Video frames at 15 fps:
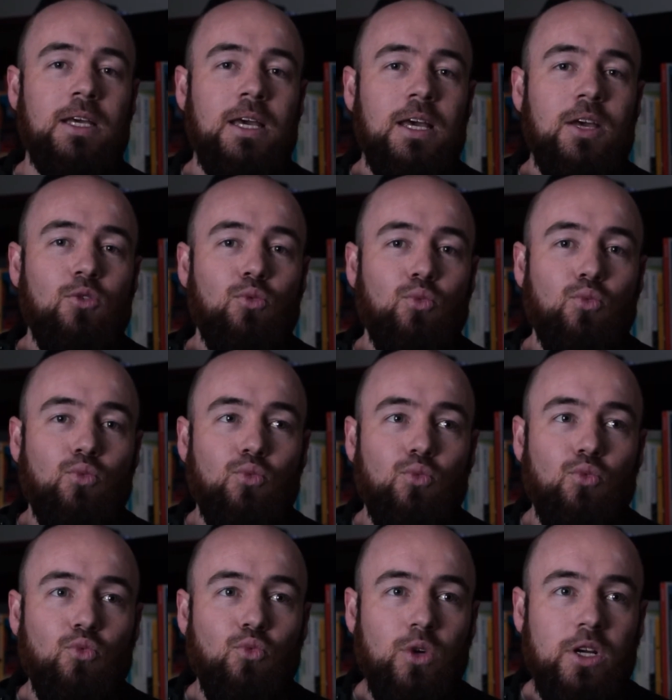really
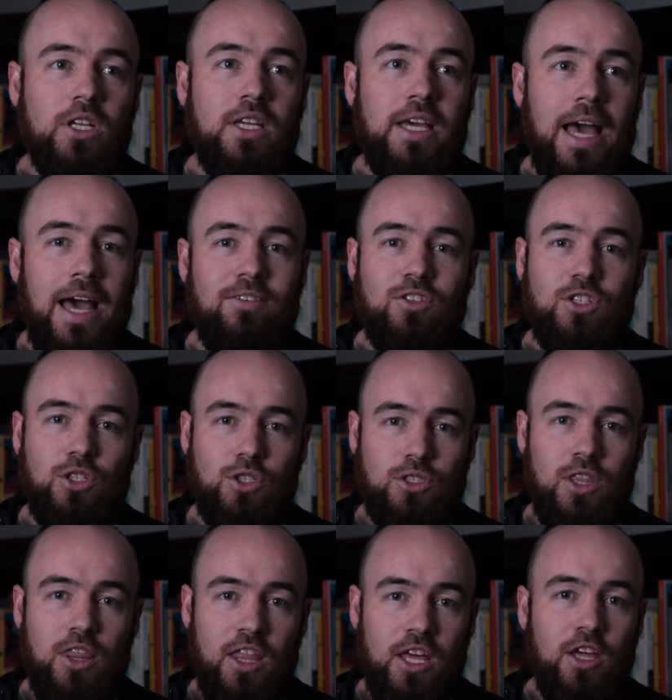having to think
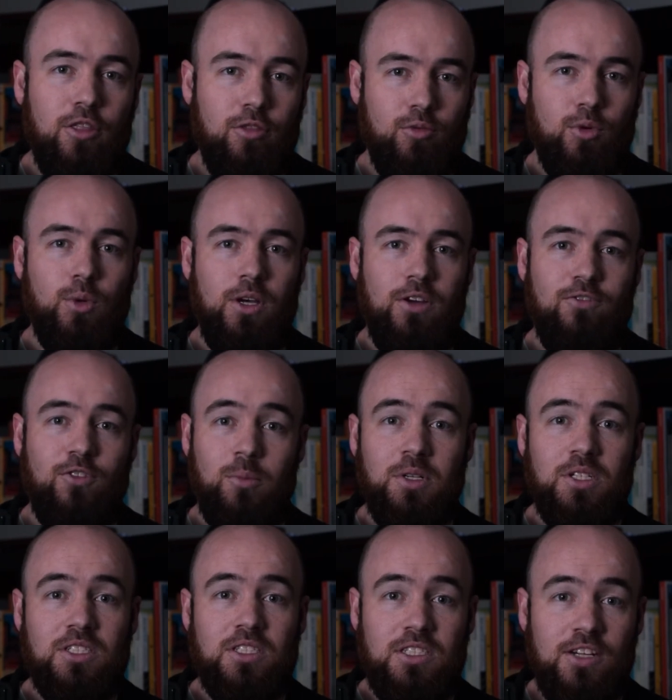through it from a different
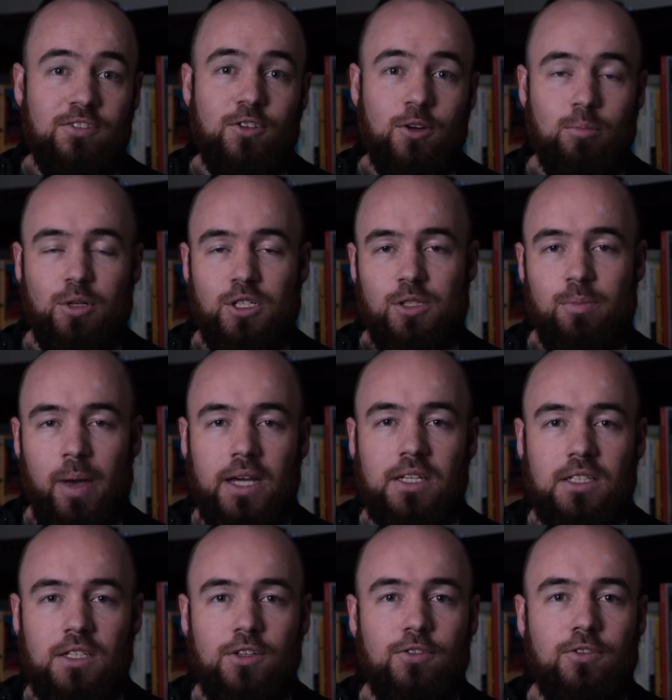perspective
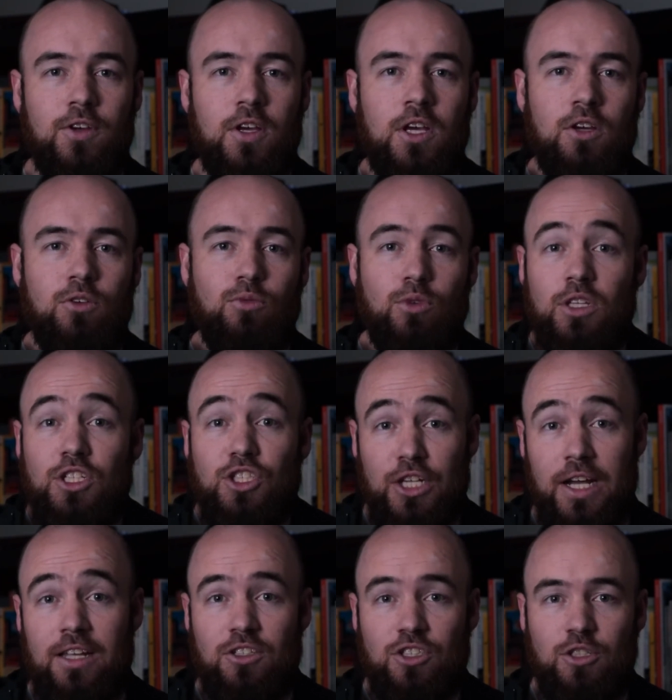really challenged me.
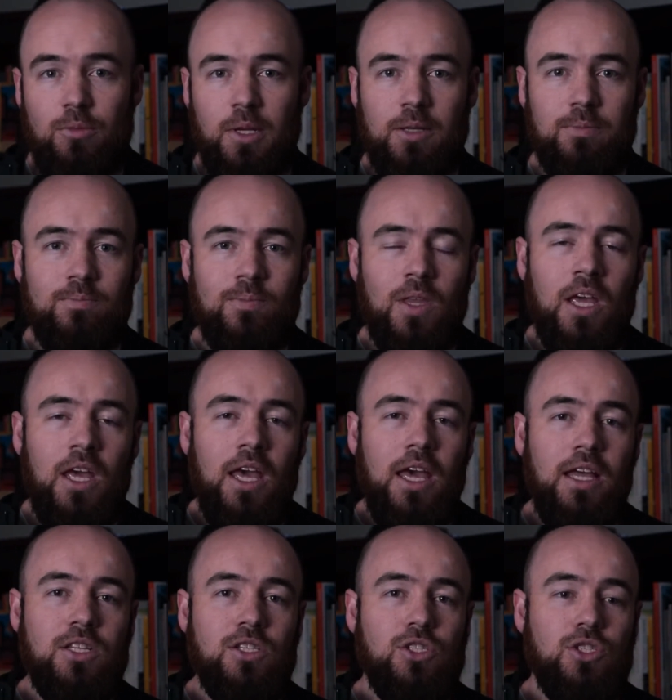And
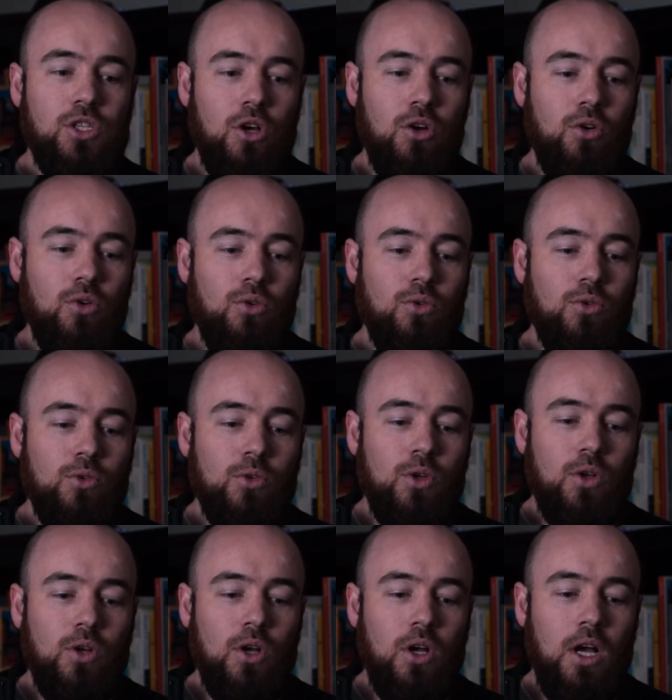so
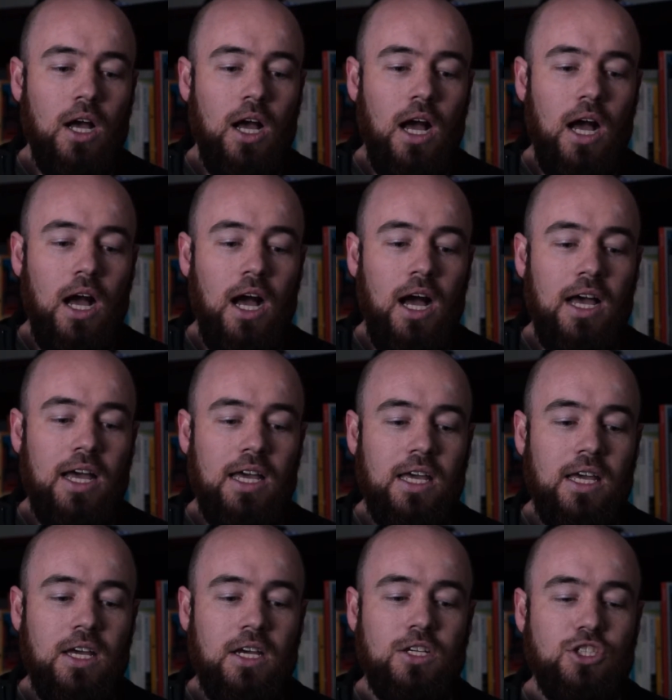I
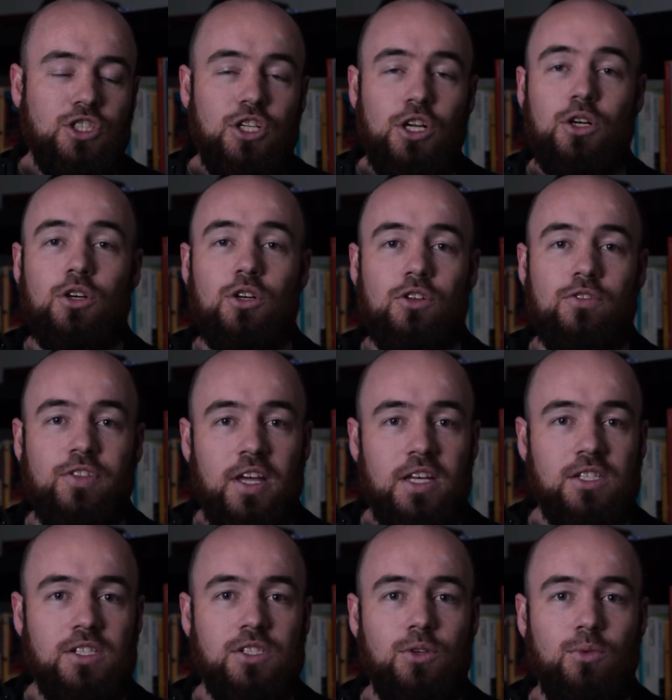share all of this with
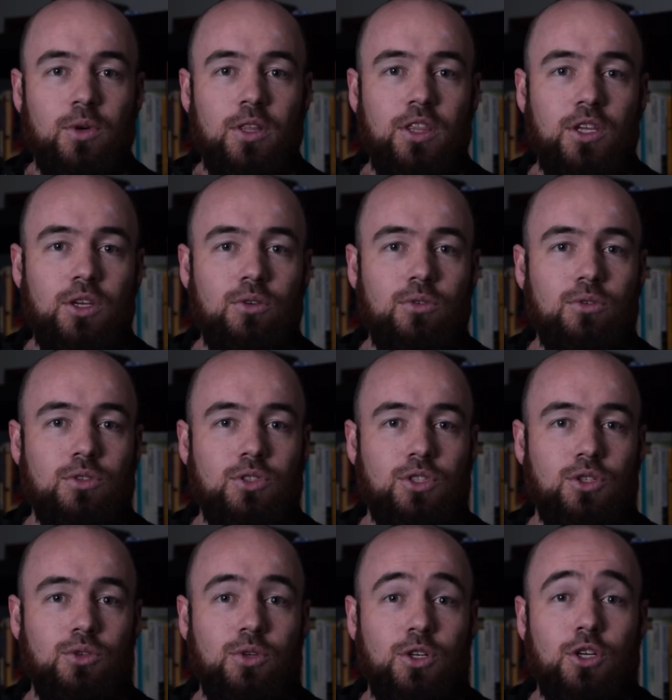you to
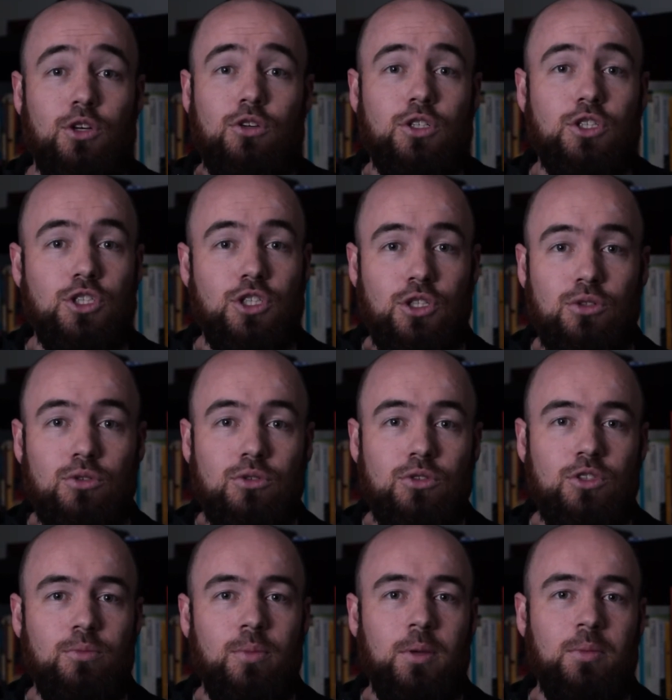encourage you to maybe
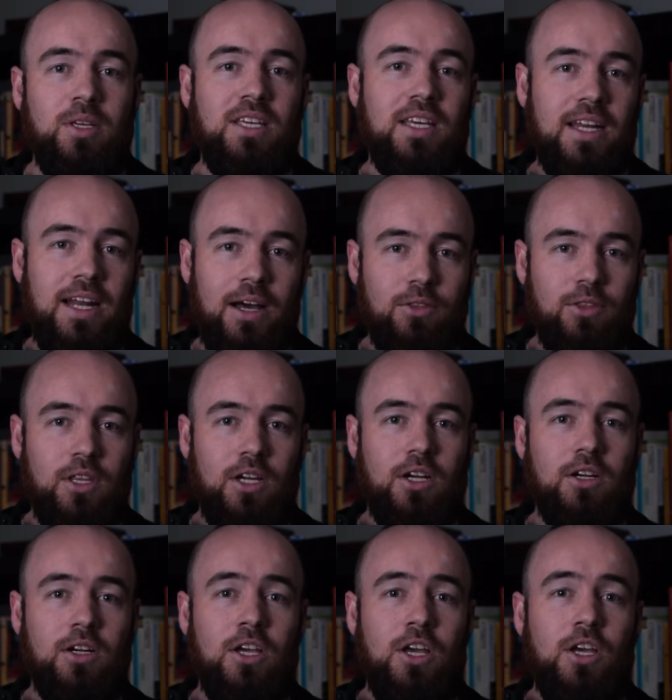get out there,
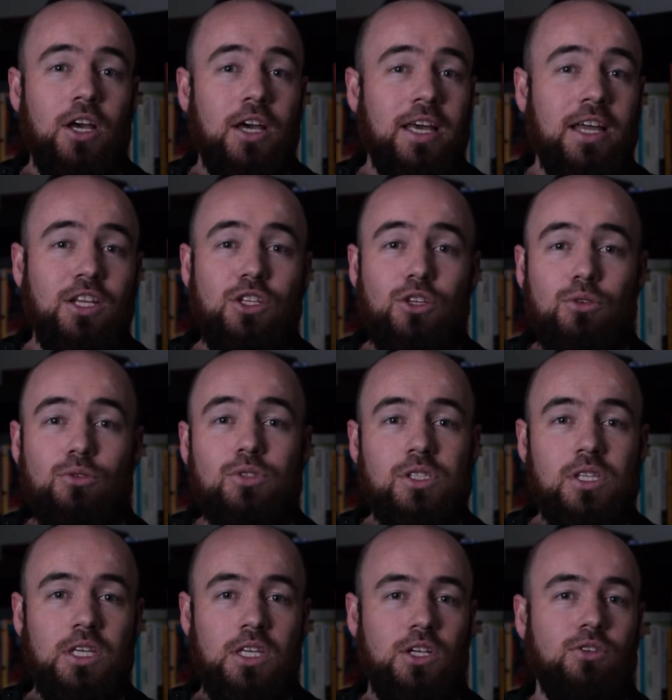again, use the gear that
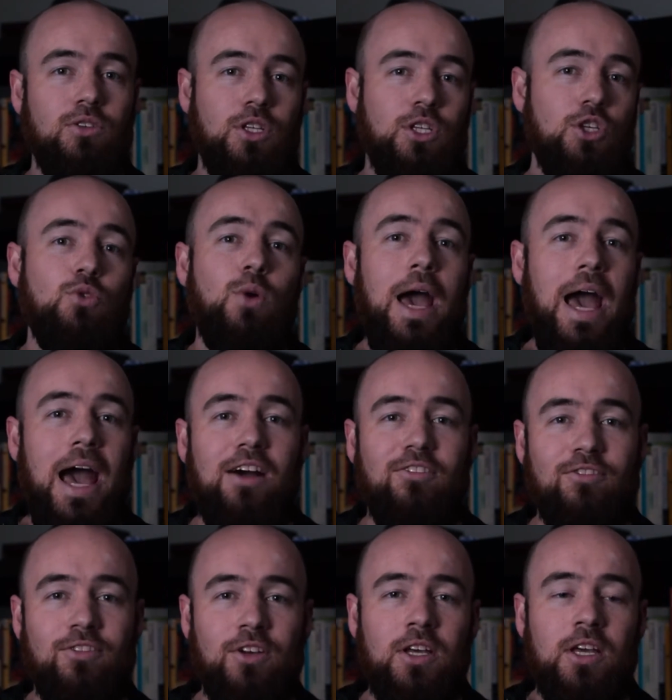you have,
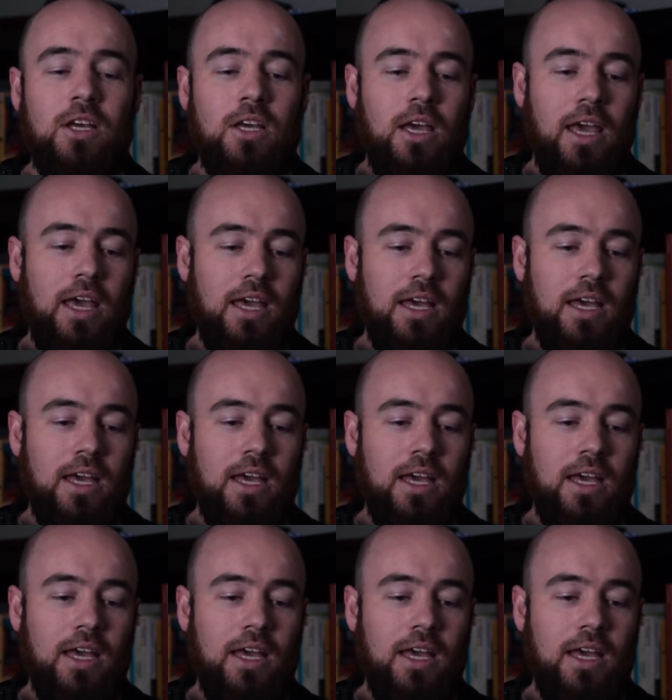and